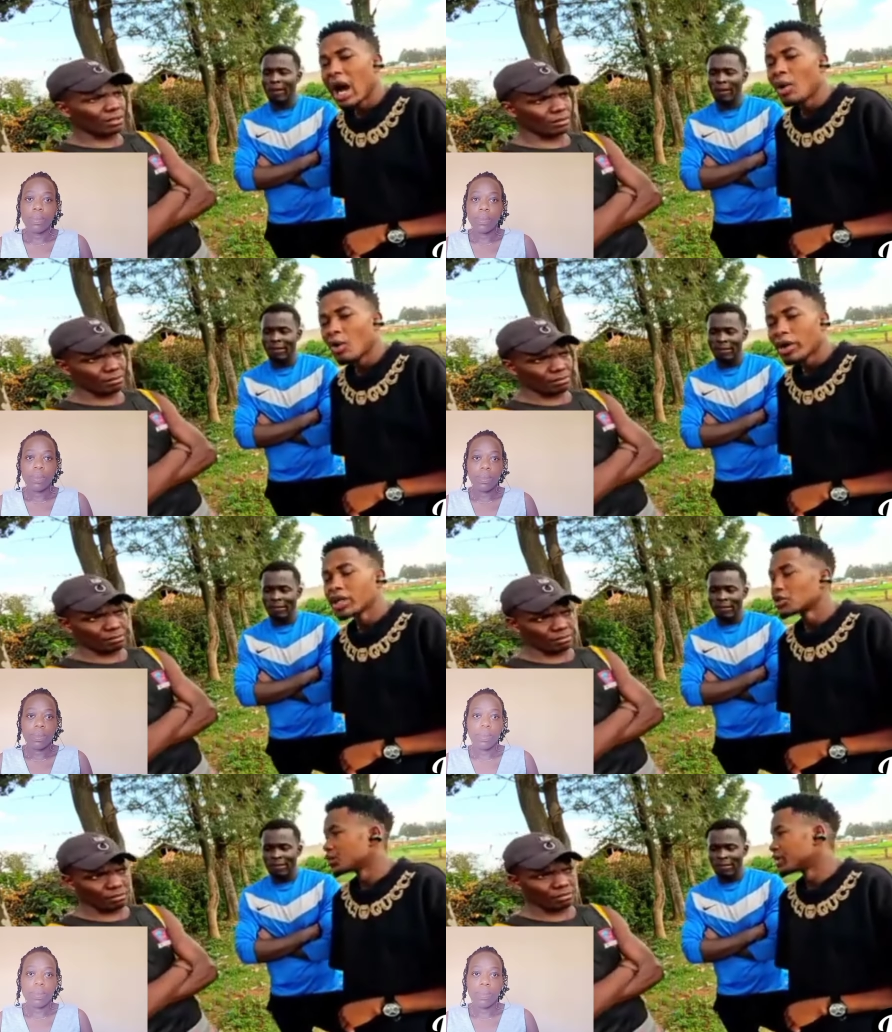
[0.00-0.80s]
Speaker 1: a
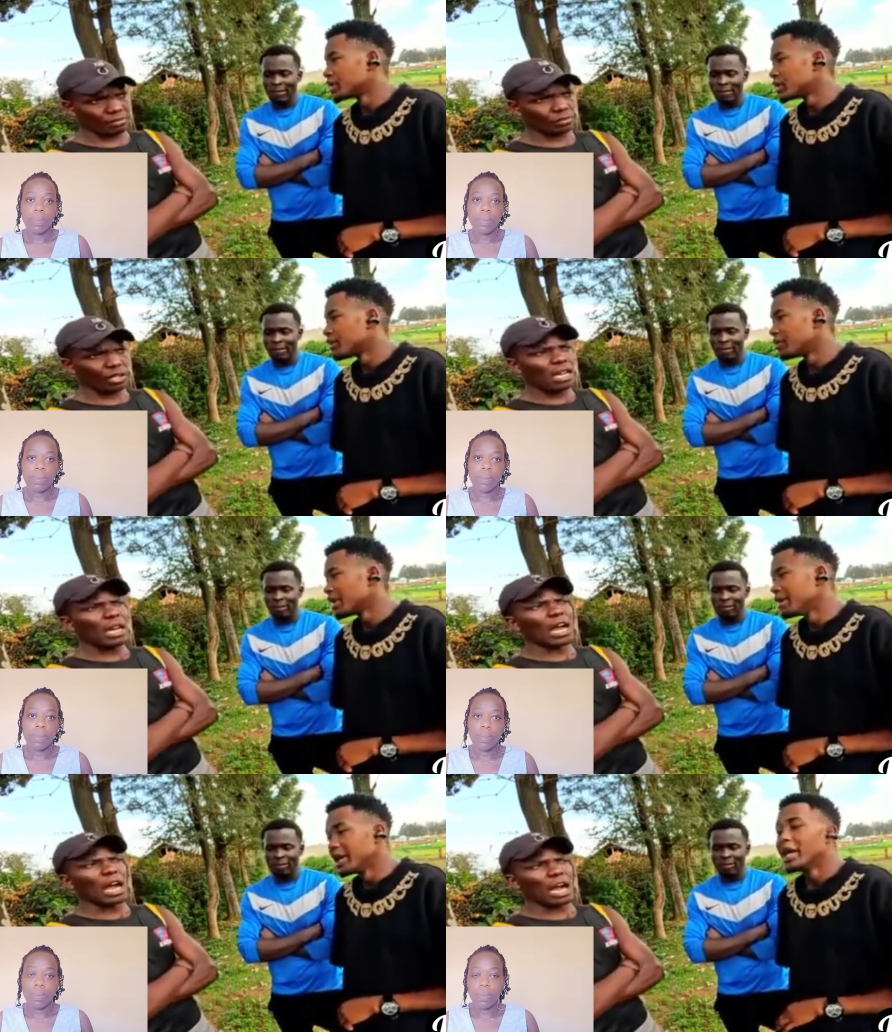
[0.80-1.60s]
warning to Gitiriba.
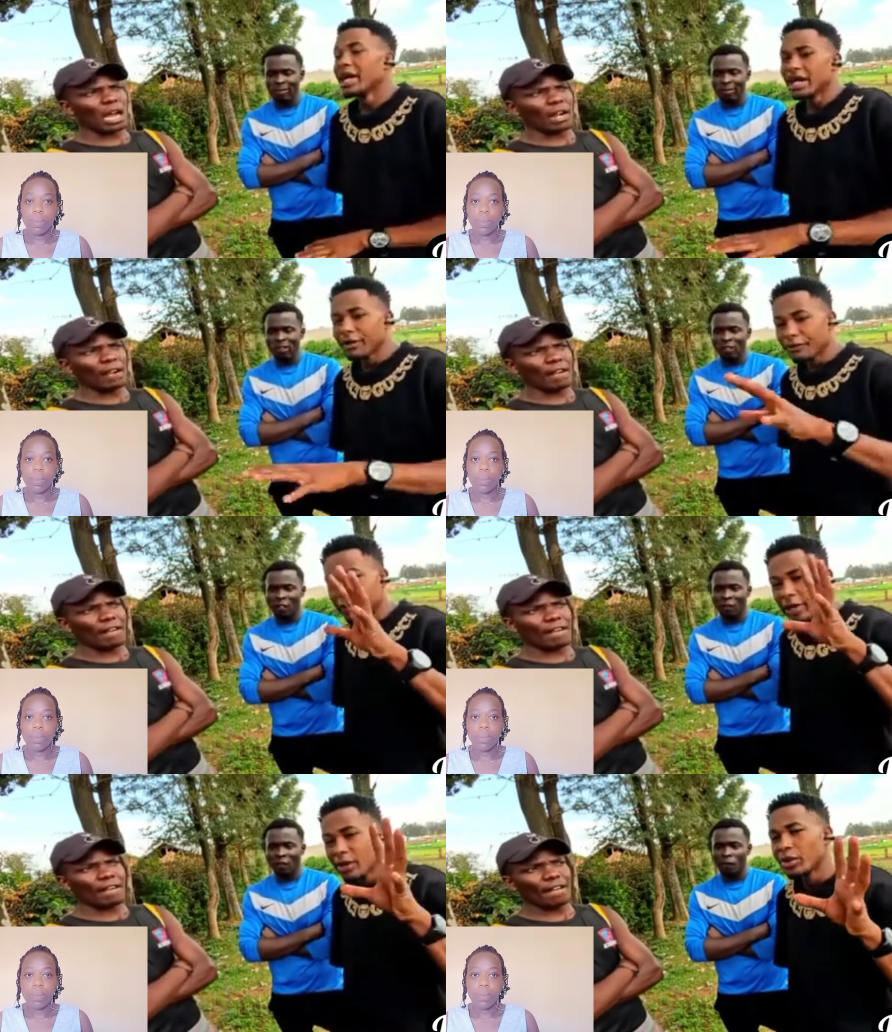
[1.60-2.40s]
Maybe if
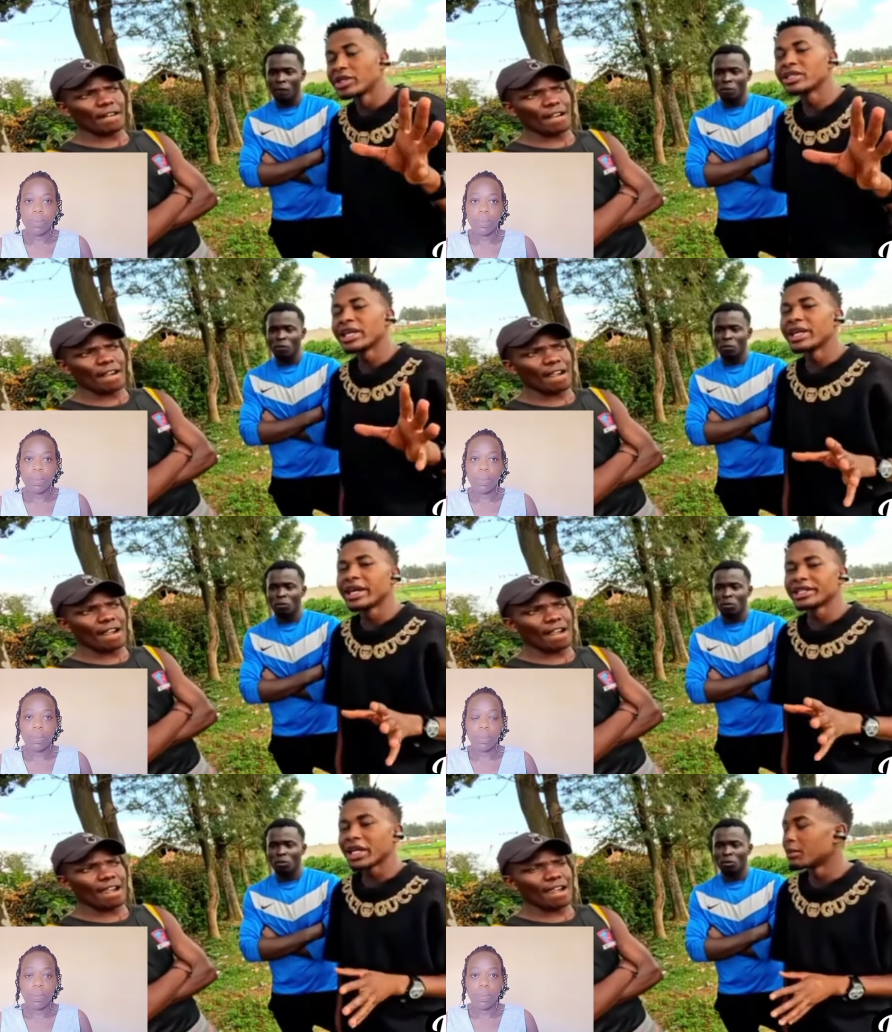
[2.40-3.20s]
he will try
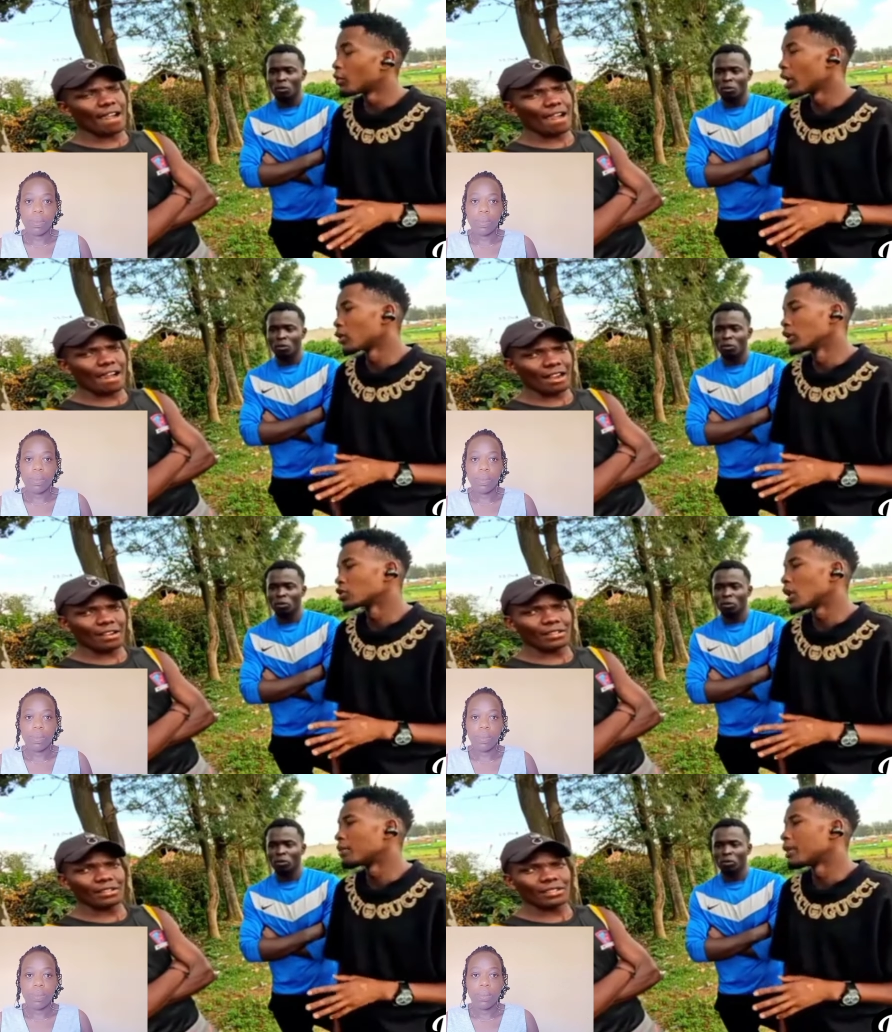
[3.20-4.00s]
next time, we are
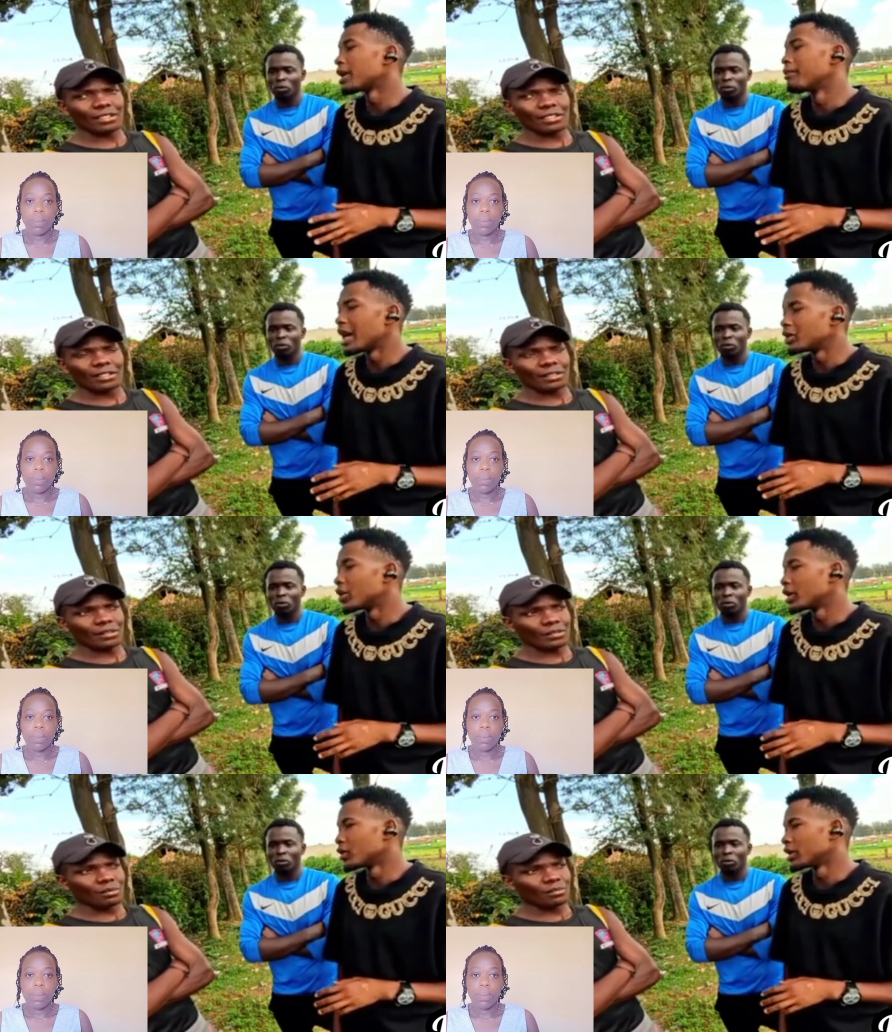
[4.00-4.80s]
going to apply
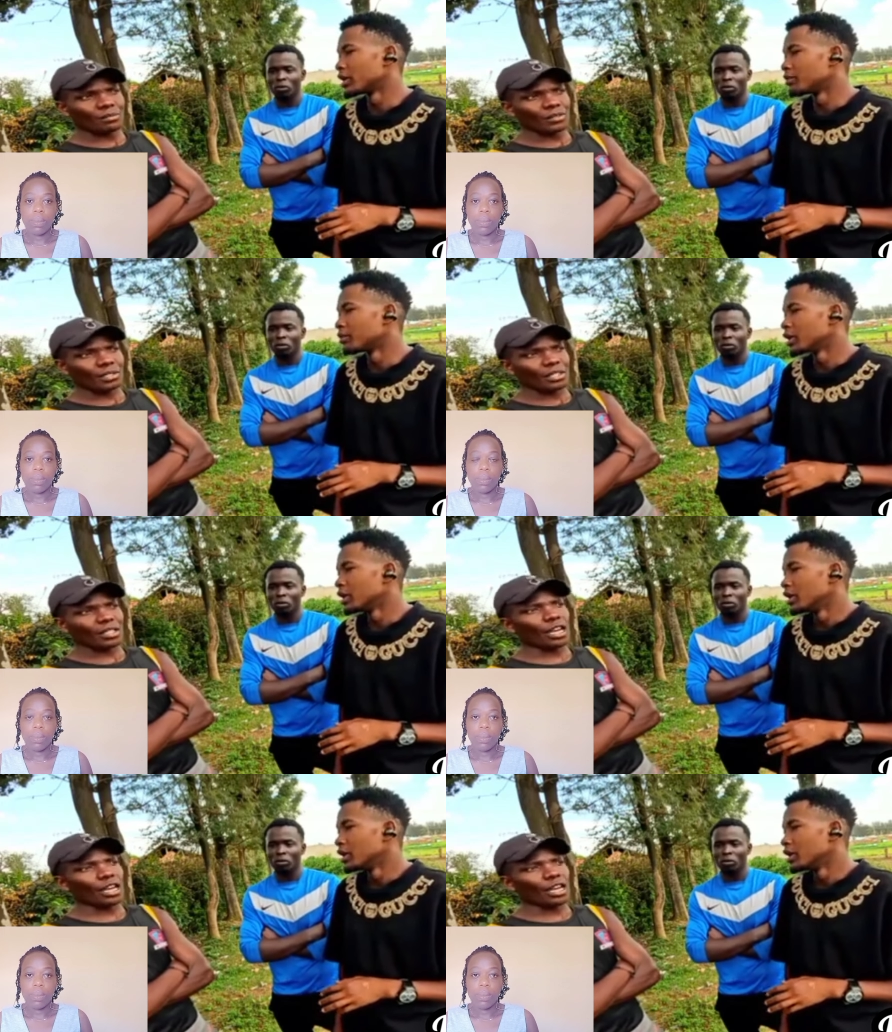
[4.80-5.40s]
manually on him.